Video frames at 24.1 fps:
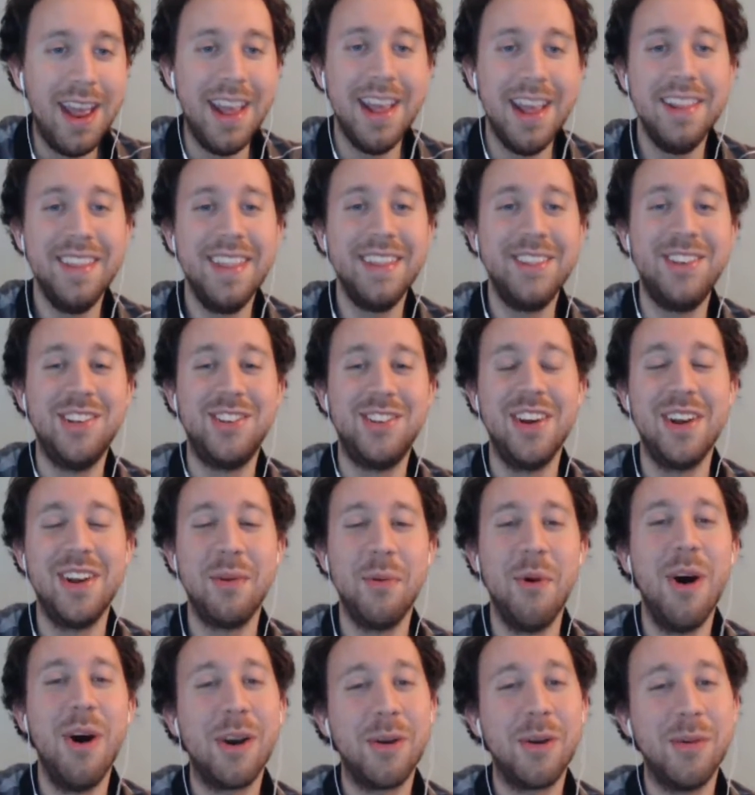And then she tried
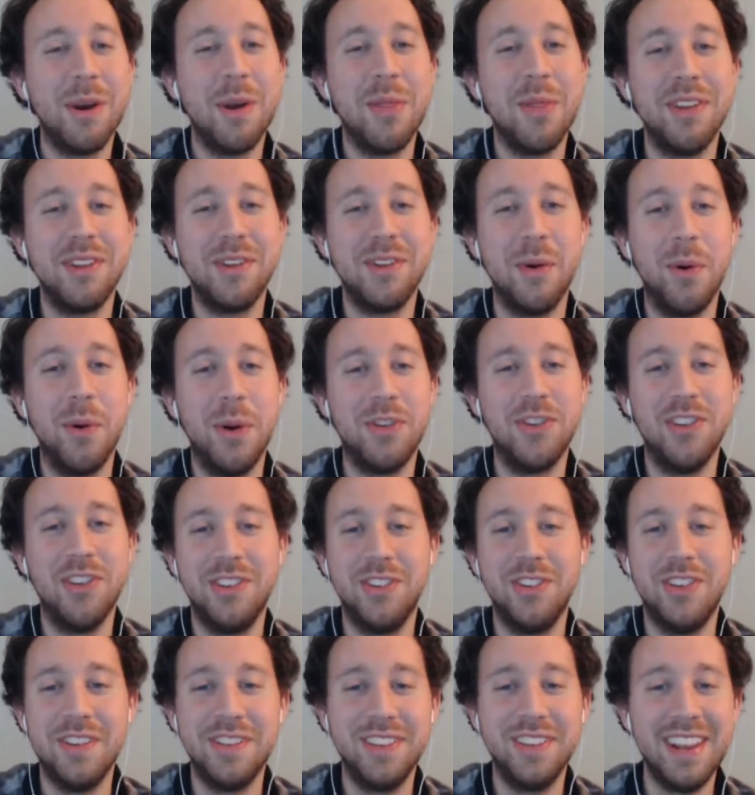to walk away with the
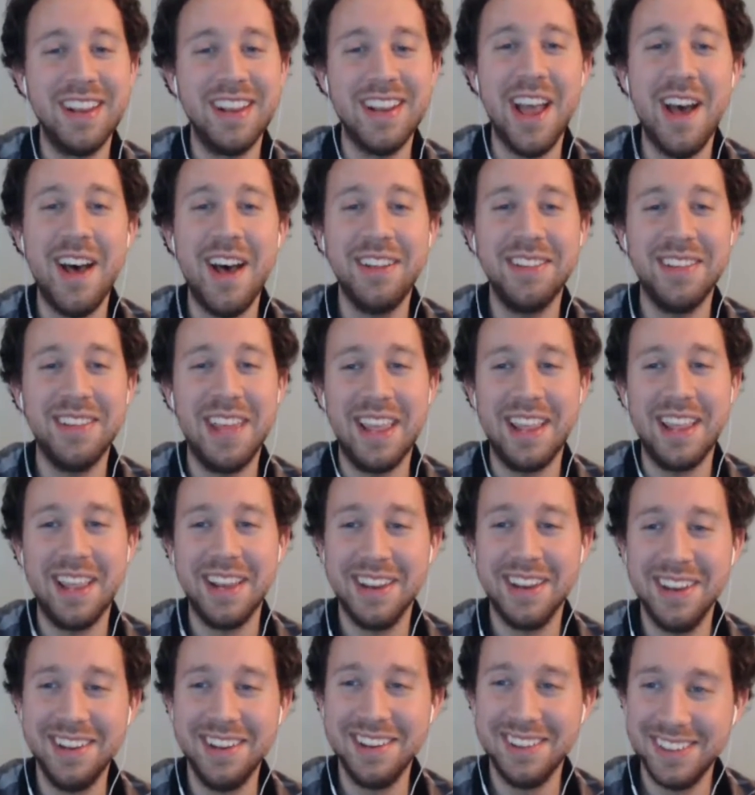torch, and Jeff's like, "No, I'll
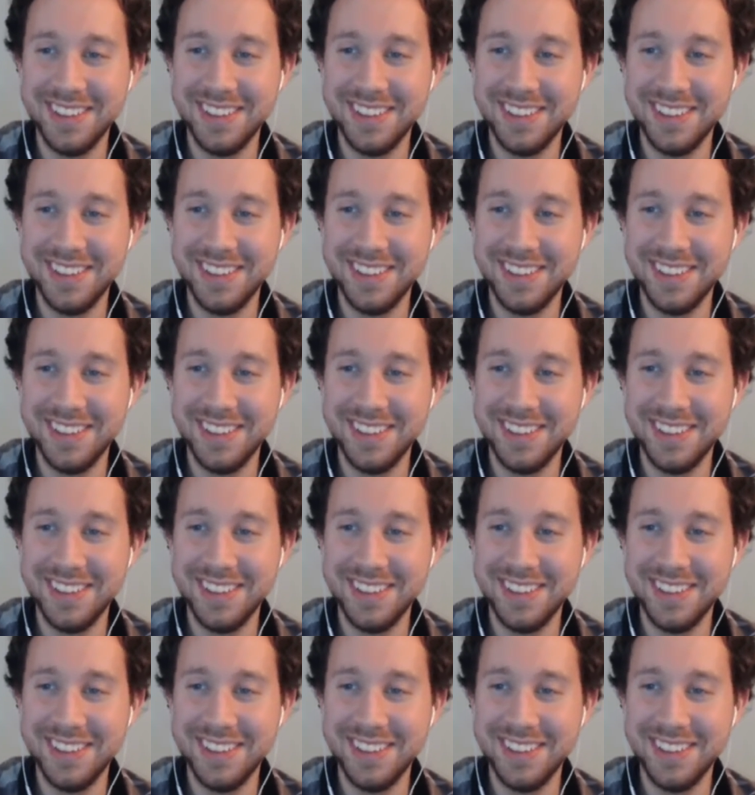take it."